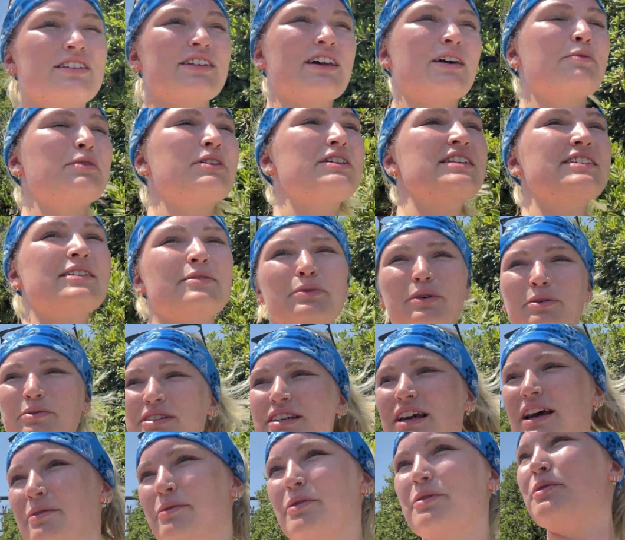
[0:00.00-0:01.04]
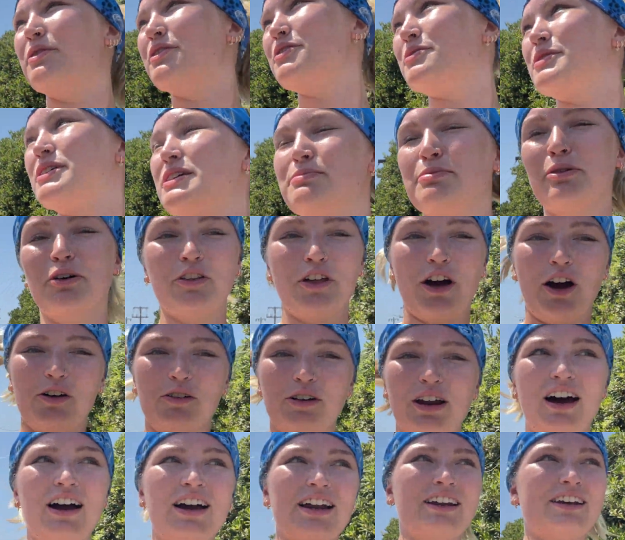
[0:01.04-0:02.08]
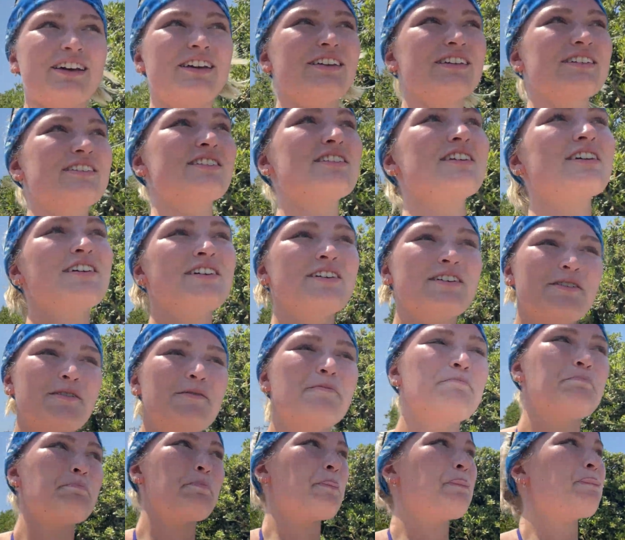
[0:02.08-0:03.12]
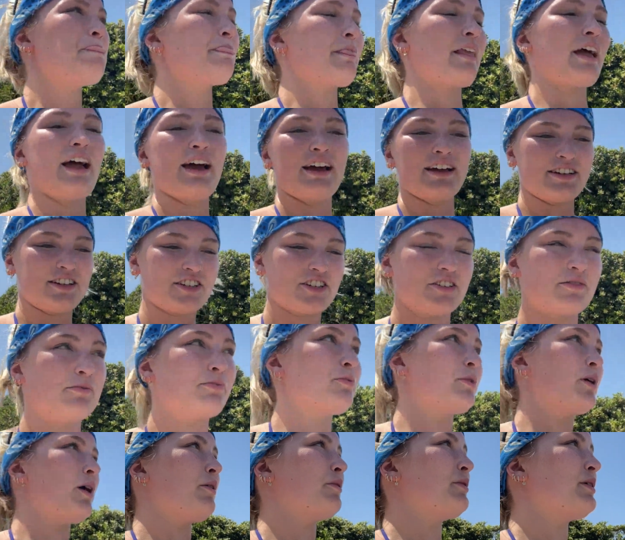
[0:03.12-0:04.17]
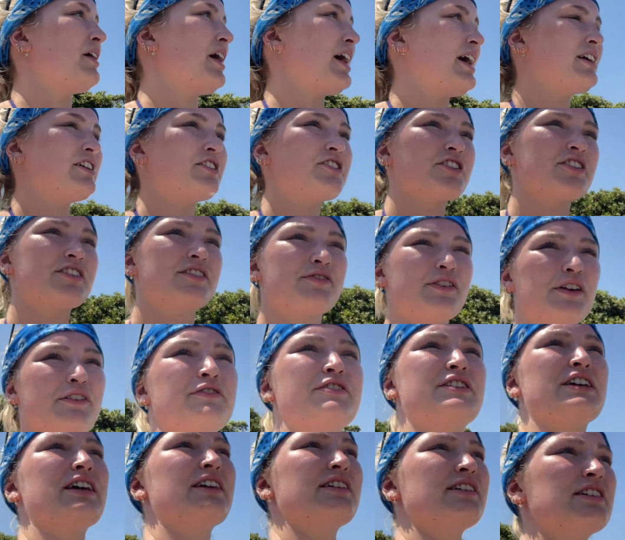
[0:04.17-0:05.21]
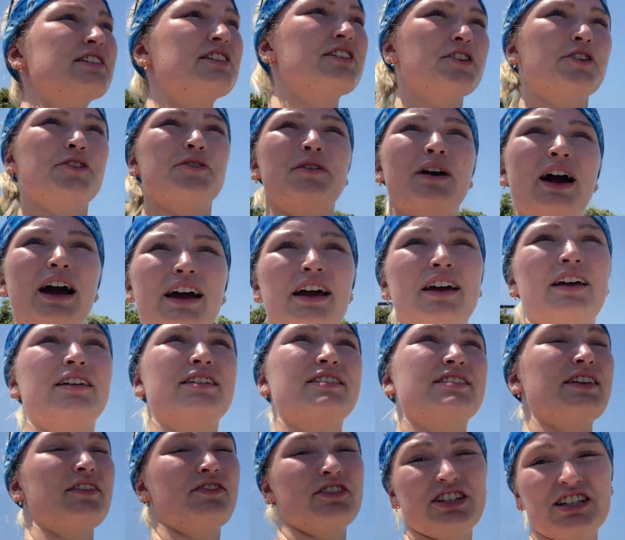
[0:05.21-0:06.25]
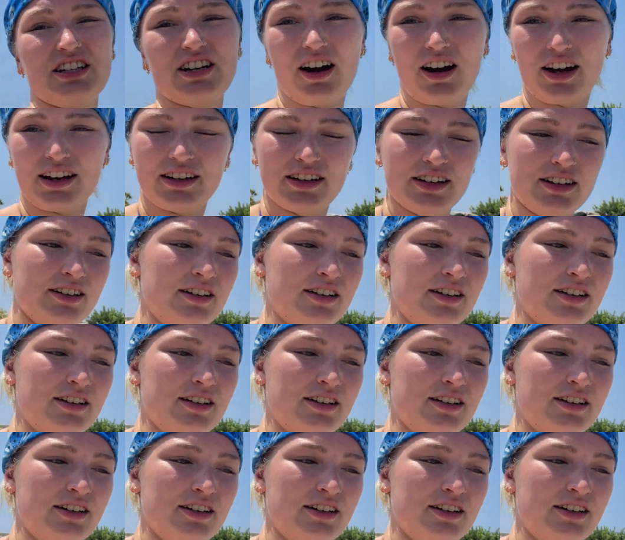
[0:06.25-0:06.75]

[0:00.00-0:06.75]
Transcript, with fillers: Like we, we were saying, we want to explore all the whole island. All different ages. Age, well, we're ages fifteen to uh, seventy-nine.